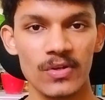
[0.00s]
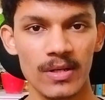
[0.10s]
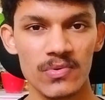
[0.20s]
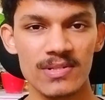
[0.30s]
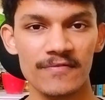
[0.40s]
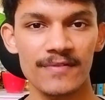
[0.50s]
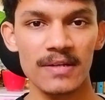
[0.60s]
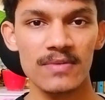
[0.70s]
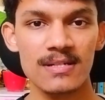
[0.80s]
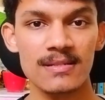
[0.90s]
You can use the
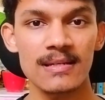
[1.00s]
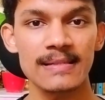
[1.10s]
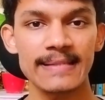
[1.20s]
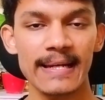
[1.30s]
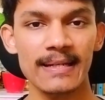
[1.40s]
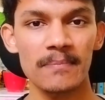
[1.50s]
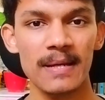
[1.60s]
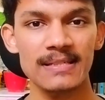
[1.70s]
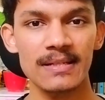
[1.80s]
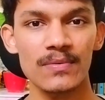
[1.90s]
free ones. Select a
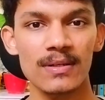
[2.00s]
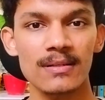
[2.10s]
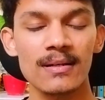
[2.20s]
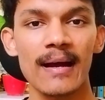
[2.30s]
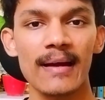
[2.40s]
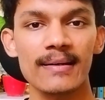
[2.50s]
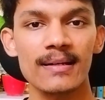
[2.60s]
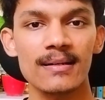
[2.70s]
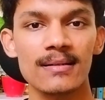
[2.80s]
basic one and